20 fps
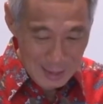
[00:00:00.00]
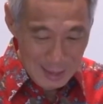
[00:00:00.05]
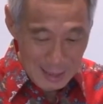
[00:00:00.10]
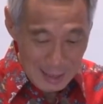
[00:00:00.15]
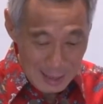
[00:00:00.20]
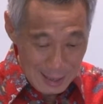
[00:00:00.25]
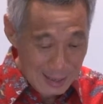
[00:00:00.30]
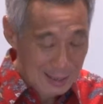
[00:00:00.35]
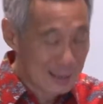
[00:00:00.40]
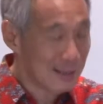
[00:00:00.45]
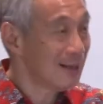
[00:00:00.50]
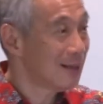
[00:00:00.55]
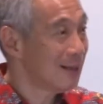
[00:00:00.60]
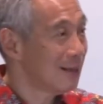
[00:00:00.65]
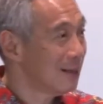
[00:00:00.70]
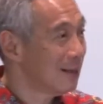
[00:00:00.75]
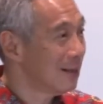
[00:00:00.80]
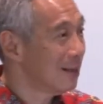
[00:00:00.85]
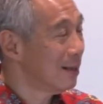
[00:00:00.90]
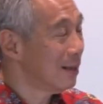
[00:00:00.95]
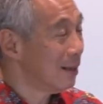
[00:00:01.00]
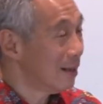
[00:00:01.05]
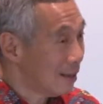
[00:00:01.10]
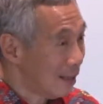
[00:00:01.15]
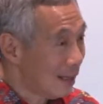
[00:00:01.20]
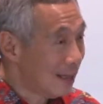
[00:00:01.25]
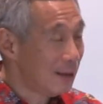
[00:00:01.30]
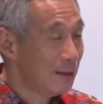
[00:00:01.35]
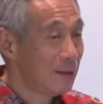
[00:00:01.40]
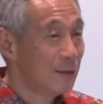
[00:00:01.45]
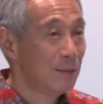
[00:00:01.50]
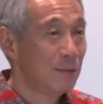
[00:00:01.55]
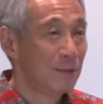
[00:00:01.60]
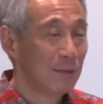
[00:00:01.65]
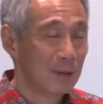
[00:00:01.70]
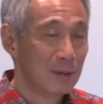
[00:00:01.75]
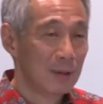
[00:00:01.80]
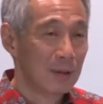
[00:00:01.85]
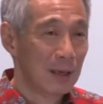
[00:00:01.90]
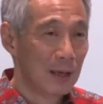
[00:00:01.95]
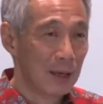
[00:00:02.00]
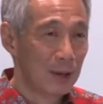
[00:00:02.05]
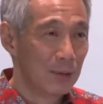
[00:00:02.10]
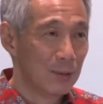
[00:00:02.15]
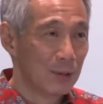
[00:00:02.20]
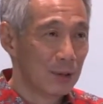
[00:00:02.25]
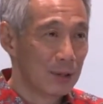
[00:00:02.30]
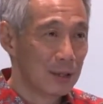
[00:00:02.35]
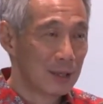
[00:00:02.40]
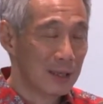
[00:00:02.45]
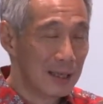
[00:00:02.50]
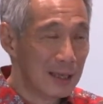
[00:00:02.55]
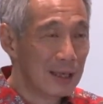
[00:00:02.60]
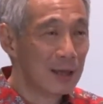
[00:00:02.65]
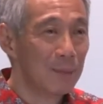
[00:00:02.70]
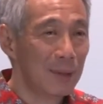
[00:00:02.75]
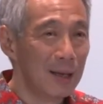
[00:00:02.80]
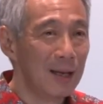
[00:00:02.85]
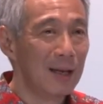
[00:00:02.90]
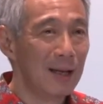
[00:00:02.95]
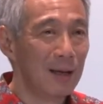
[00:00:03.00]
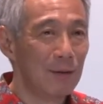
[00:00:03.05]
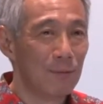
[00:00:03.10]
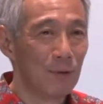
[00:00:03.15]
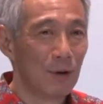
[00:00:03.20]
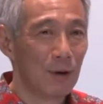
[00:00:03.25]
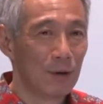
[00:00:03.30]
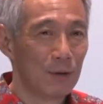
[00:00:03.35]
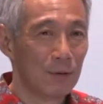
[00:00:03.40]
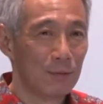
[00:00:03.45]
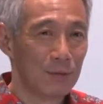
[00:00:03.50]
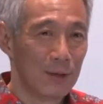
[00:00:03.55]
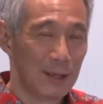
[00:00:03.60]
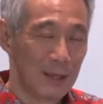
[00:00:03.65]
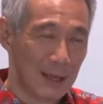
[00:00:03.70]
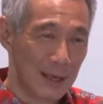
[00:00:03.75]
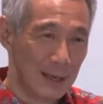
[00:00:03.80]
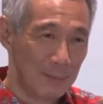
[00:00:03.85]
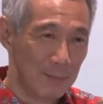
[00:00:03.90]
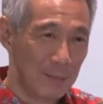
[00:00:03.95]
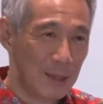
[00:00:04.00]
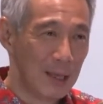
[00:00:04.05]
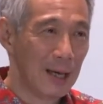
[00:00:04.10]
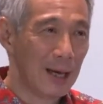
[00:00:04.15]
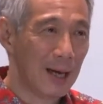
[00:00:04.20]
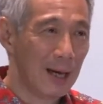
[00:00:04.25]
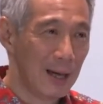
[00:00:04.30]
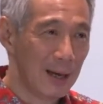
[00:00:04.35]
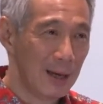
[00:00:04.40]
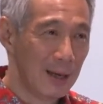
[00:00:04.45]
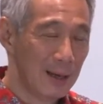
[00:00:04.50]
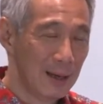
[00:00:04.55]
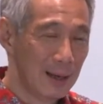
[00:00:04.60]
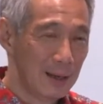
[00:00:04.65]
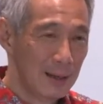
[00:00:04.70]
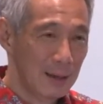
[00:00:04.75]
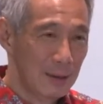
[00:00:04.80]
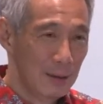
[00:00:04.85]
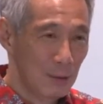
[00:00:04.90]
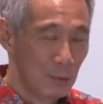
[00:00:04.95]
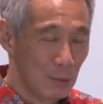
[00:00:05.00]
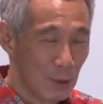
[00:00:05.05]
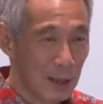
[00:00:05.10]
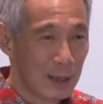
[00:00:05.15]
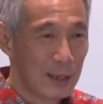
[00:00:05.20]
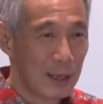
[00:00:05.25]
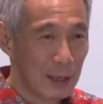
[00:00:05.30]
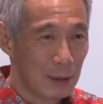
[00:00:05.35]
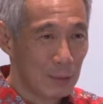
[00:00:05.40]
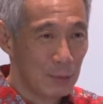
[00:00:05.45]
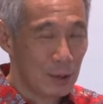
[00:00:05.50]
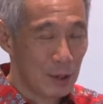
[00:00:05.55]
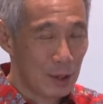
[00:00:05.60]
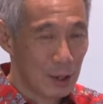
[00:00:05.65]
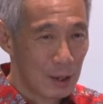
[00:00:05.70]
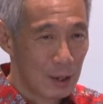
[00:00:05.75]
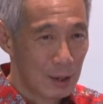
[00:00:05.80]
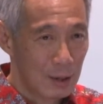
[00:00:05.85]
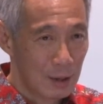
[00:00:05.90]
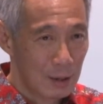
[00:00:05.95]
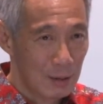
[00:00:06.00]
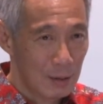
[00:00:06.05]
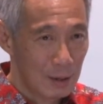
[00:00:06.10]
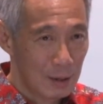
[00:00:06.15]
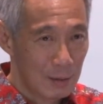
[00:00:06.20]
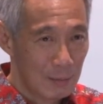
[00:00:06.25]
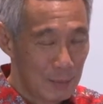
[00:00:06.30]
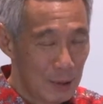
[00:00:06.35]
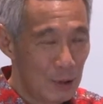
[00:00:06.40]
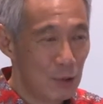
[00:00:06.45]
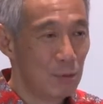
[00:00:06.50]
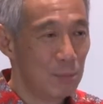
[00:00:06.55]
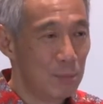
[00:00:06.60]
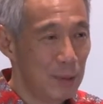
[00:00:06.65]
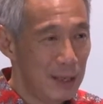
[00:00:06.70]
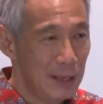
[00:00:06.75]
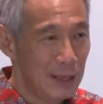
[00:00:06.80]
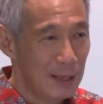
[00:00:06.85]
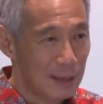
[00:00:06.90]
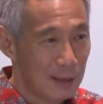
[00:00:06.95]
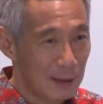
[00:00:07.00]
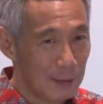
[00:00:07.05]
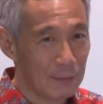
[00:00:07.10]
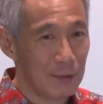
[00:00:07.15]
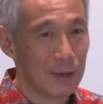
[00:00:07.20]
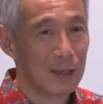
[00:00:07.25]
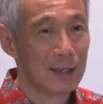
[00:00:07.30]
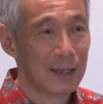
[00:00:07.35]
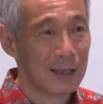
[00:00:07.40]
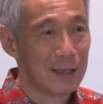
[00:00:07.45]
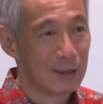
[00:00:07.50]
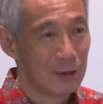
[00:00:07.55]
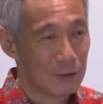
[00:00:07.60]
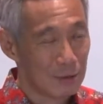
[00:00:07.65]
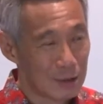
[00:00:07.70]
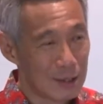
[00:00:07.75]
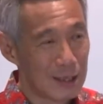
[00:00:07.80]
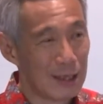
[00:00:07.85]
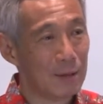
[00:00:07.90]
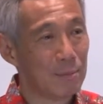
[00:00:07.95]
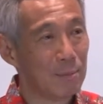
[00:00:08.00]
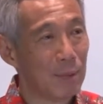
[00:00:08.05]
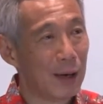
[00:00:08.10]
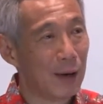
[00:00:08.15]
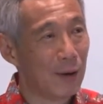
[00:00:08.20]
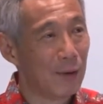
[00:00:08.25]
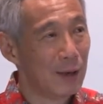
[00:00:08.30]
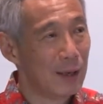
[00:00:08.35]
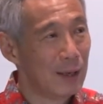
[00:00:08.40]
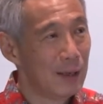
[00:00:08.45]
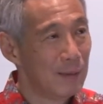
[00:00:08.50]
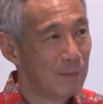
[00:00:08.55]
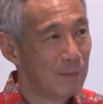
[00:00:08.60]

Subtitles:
And then I was intimately involved in MTI, working with PUB, converting it into Sing Power,